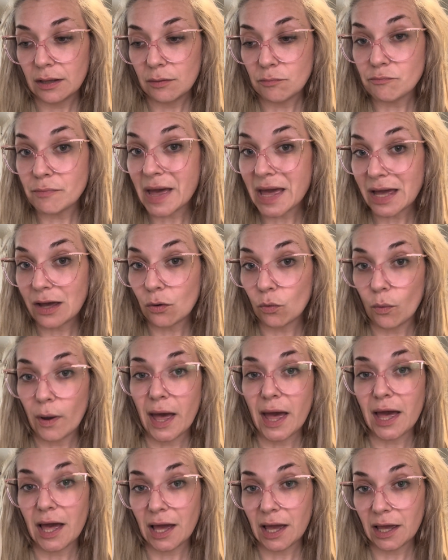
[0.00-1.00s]
make
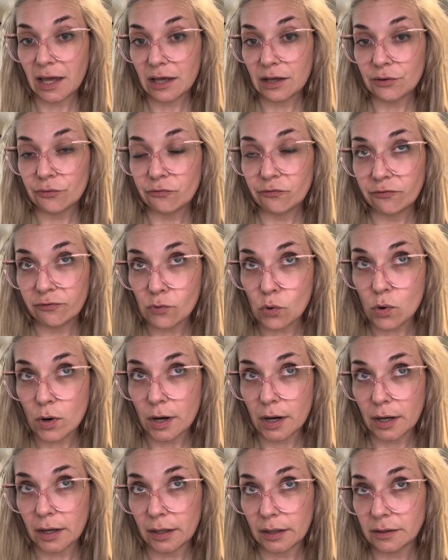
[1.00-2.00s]
way
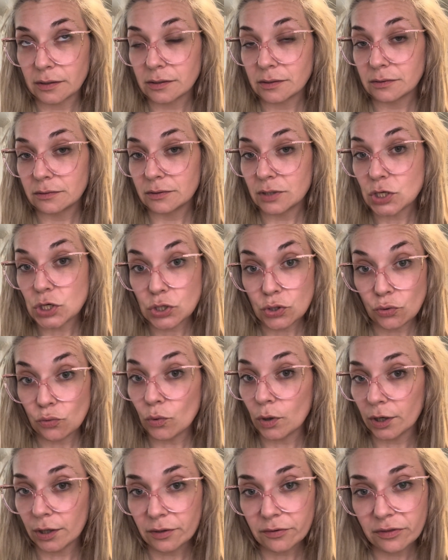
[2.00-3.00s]
for new
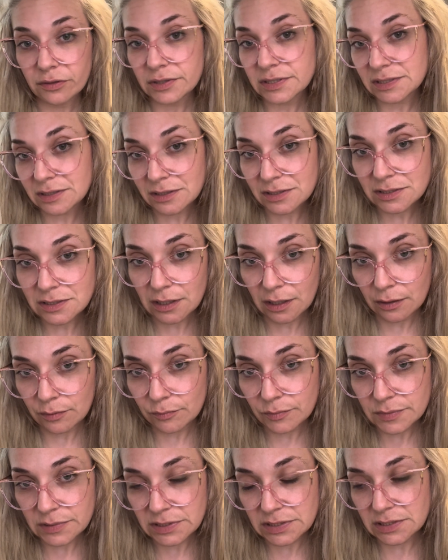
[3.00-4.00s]
earth
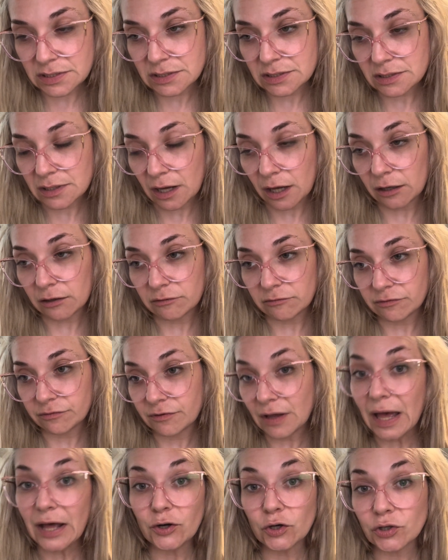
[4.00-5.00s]
systems of
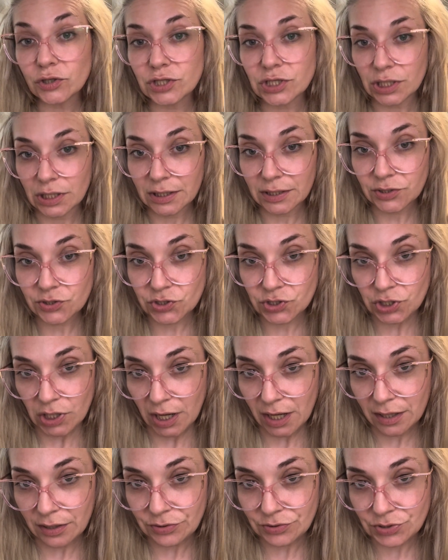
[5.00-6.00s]
energy
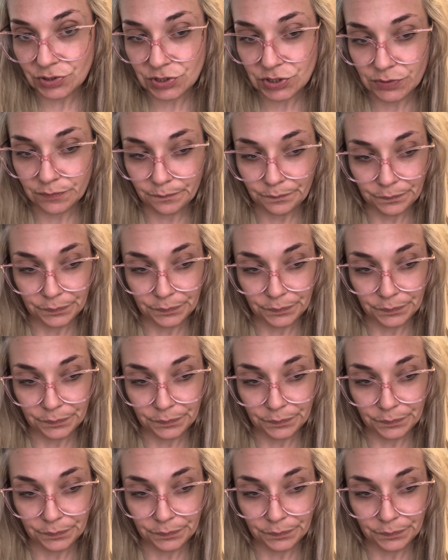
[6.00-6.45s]
exchange.